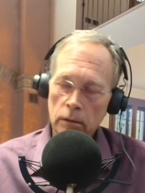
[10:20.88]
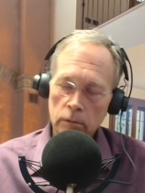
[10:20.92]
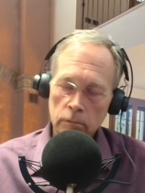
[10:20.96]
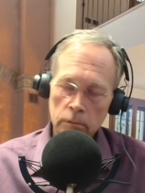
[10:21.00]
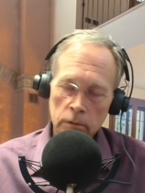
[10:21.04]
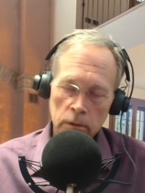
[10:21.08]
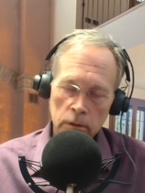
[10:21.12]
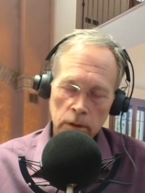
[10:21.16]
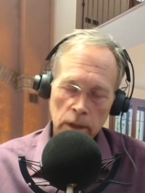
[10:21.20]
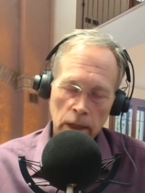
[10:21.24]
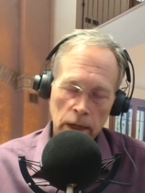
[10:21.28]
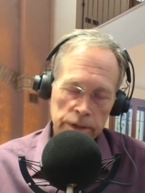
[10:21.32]

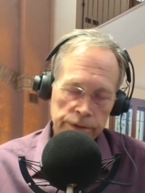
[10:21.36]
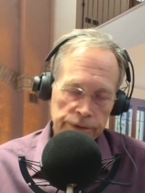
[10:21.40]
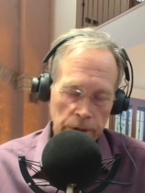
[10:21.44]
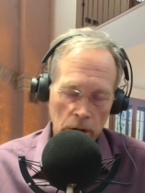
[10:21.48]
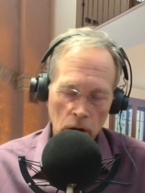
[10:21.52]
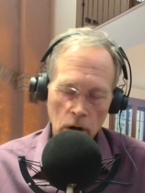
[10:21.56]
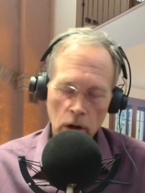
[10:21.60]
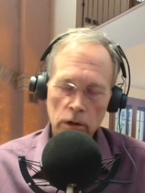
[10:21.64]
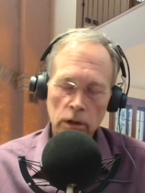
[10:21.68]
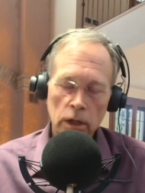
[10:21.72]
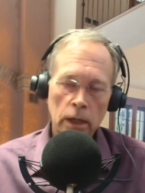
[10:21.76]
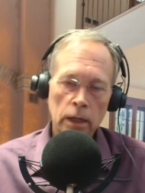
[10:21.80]
less
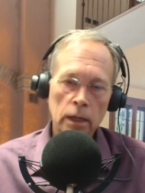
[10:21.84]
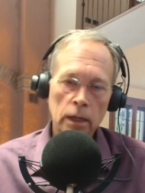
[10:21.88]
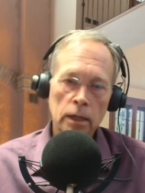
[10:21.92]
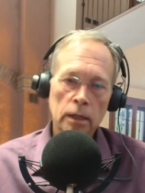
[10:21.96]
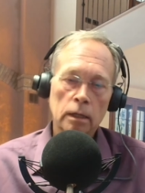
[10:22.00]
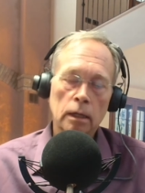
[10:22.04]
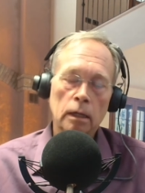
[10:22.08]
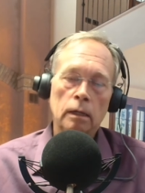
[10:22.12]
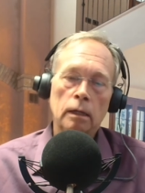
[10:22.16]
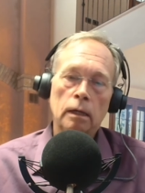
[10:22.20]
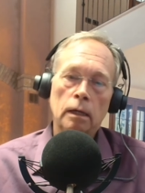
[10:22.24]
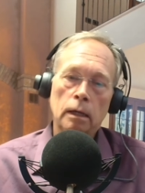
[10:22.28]

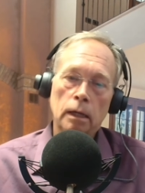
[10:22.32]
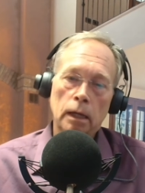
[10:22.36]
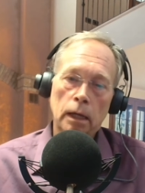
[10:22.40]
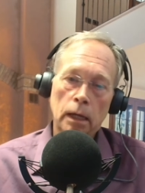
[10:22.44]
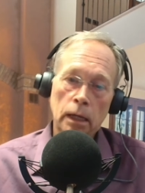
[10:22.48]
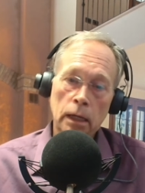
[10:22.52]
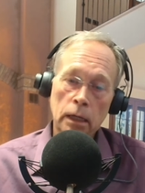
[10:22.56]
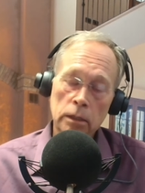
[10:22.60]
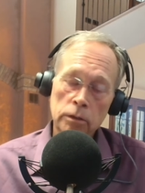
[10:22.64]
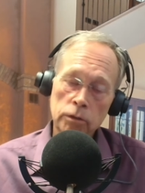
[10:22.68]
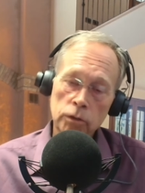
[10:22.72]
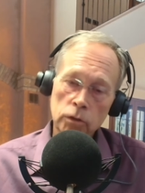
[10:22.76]
heartache,
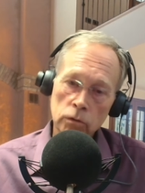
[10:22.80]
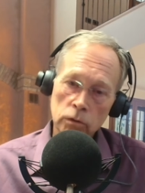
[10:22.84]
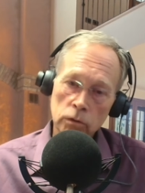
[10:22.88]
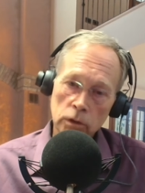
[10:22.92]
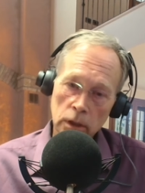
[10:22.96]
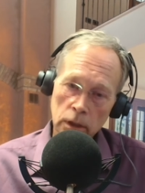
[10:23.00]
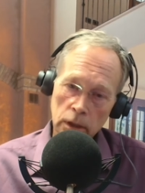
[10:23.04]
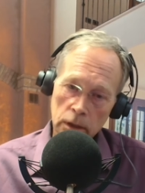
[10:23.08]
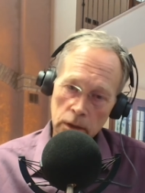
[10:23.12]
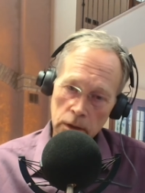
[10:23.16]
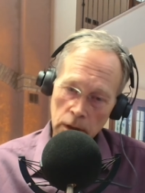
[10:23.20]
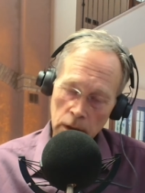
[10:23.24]
and you
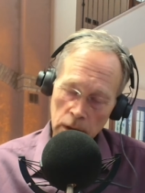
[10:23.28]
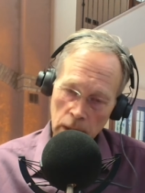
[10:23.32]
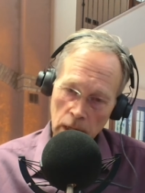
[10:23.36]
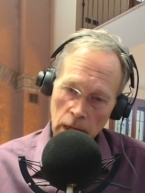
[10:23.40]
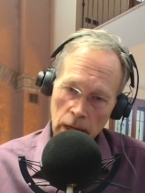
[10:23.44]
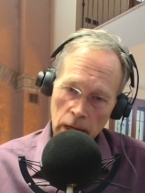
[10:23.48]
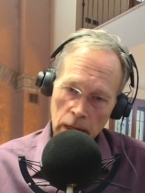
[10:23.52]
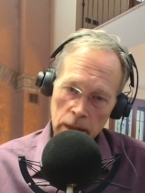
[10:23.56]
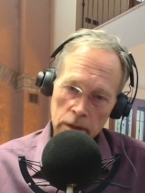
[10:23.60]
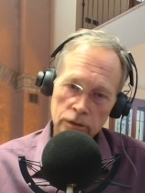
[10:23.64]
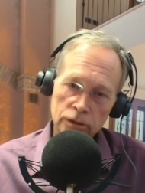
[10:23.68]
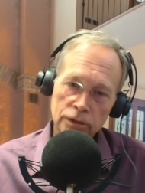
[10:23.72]
can
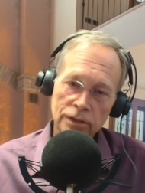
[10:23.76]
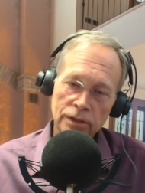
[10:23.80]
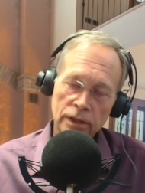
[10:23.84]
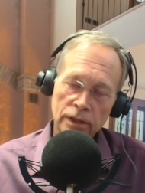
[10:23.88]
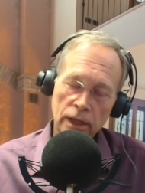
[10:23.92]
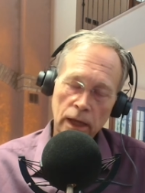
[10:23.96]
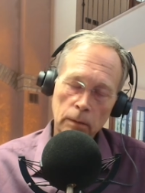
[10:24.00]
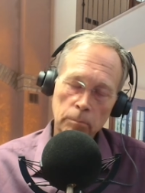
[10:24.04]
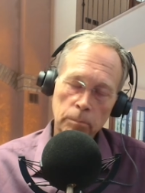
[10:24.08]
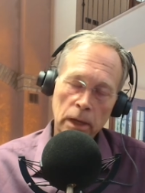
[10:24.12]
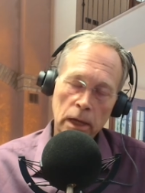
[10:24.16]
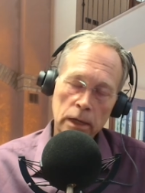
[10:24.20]
get to
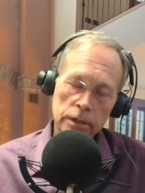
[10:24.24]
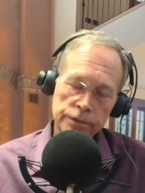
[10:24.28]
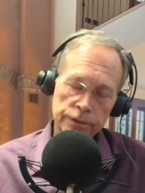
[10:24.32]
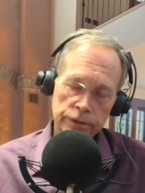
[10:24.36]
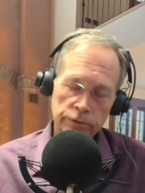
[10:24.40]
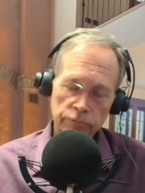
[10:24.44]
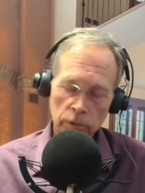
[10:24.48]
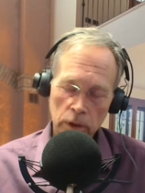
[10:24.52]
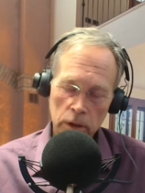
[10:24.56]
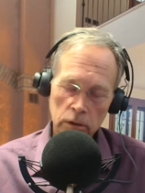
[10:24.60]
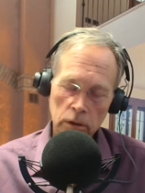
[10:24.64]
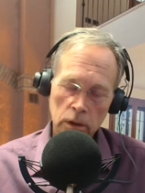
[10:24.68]
that
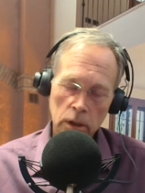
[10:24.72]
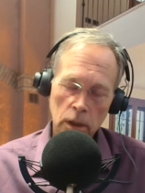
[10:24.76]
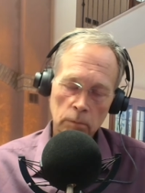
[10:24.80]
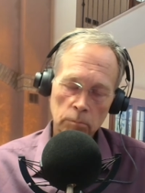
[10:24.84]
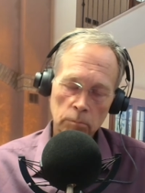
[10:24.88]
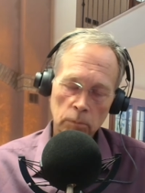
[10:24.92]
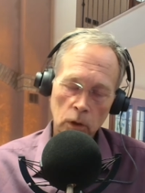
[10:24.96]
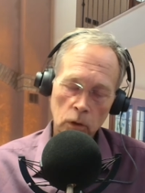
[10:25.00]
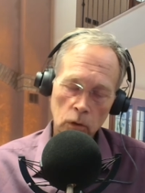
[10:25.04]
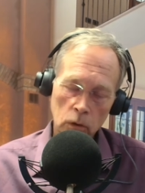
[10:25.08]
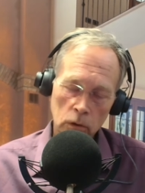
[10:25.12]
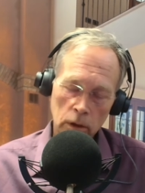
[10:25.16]
passive
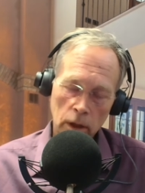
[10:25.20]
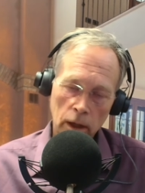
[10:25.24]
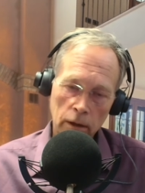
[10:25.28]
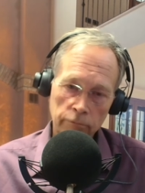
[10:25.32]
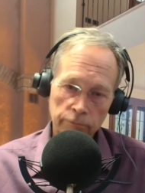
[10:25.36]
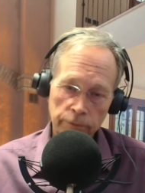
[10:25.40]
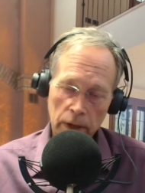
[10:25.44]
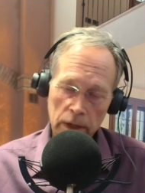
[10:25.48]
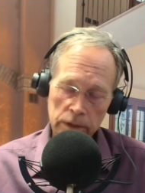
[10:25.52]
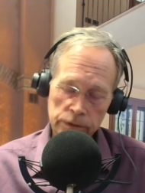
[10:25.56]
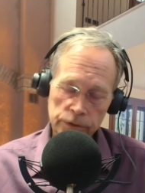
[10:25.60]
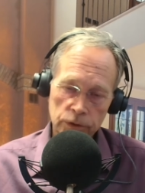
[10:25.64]
income a whole lot
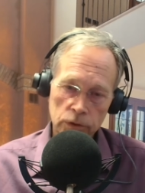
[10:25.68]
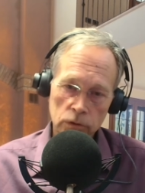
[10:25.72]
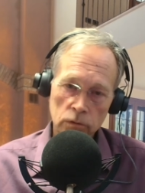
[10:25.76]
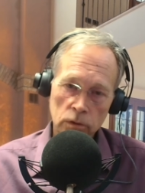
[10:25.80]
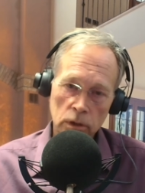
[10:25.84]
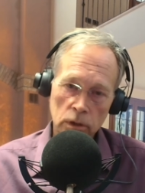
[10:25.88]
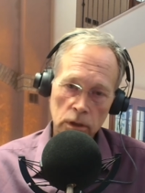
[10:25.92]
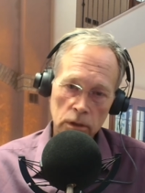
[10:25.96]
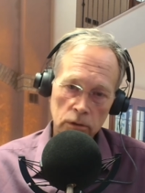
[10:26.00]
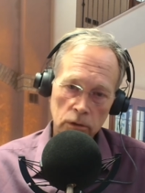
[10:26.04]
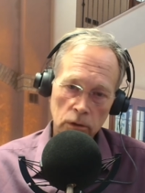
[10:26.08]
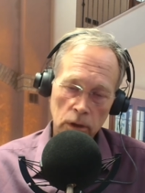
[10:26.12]
faster
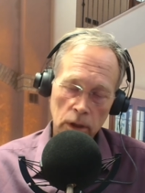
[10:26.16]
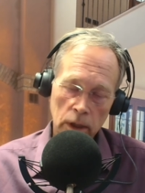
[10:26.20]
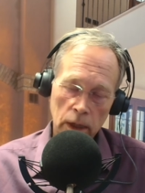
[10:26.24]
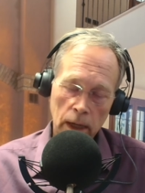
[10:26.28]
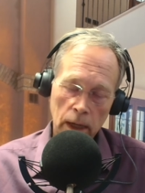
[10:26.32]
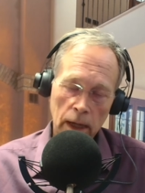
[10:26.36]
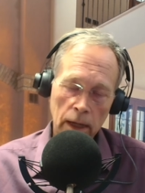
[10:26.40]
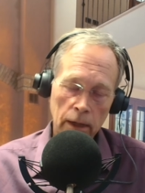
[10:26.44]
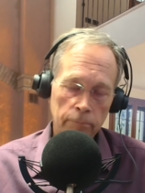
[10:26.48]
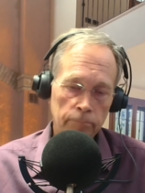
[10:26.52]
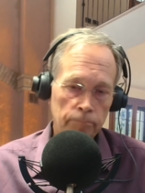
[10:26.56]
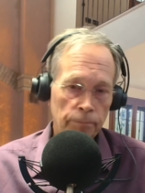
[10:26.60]
than you
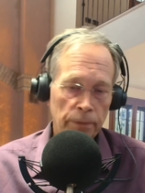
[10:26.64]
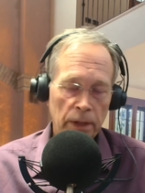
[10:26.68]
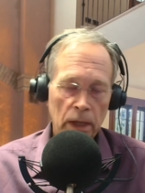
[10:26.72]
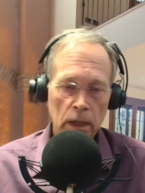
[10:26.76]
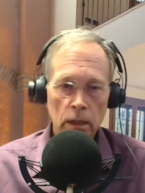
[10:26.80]
can.